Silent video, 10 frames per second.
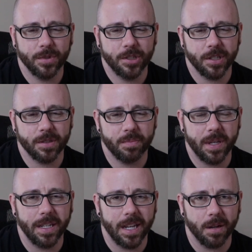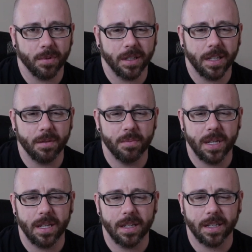Just be neighborly,
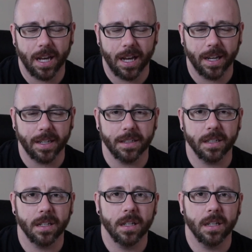be kind.